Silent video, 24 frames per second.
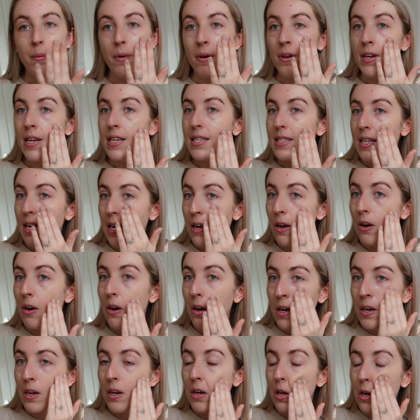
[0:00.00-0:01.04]
But honestly,
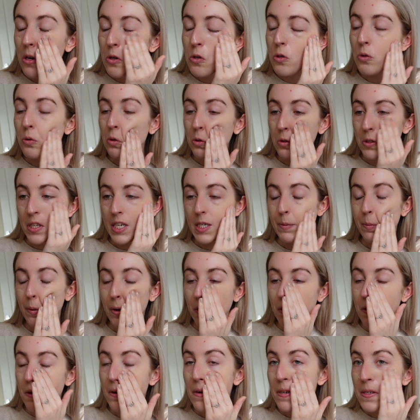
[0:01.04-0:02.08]
I adore these
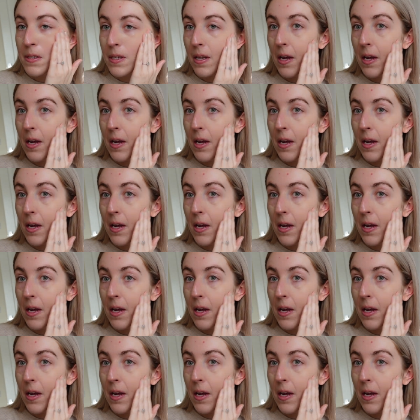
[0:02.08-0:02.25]
products.